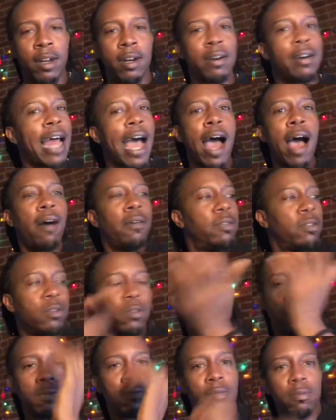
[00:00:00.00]
Now,
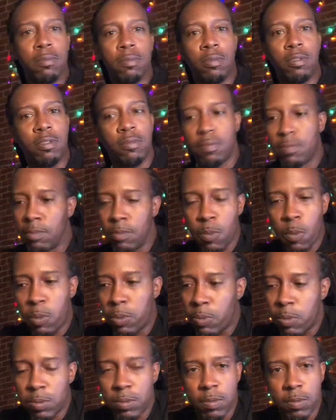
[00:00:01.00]

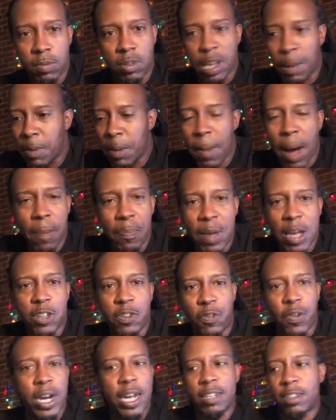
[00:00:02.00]
some of my best
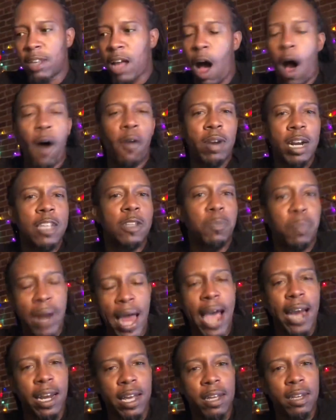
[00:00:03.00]
friends on this
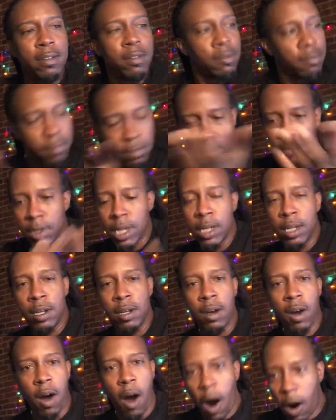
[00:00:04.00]
planet
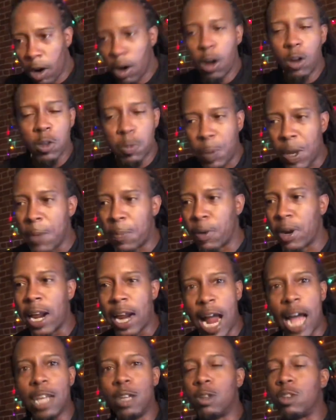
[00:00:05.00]
are those people
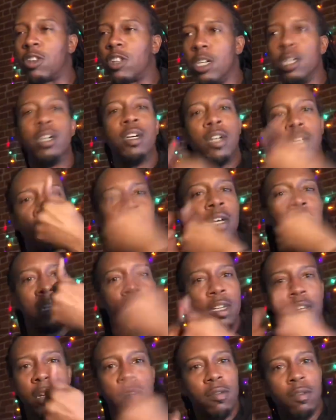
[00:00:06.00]
that I used to
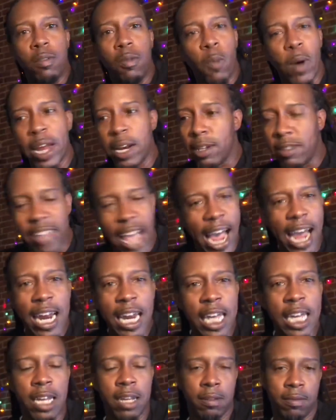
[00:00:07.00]
with
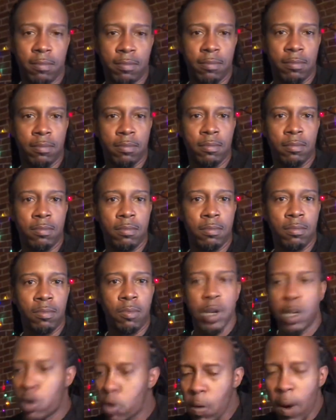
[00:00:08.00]
daily.
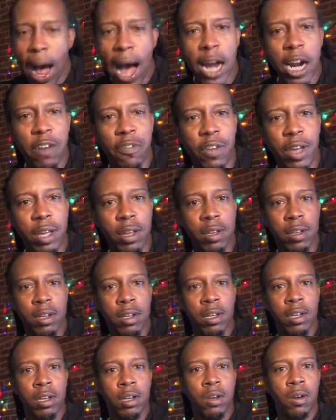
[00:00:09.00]
We grew out of it.
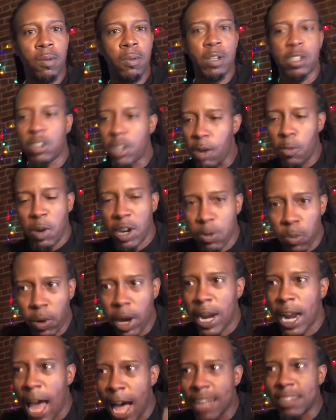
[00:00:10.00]
We
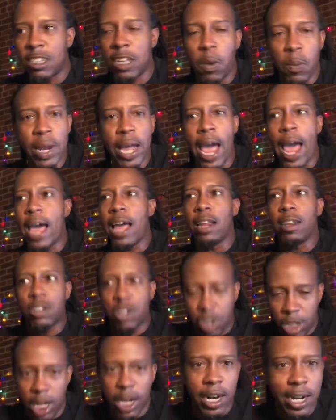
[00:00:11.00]
realized that we had
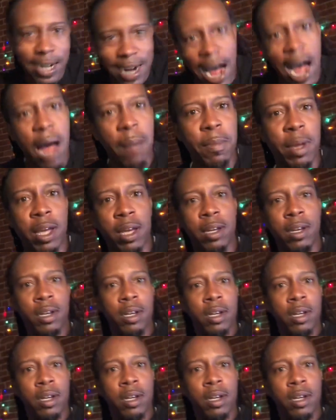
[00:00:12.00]
shit in common.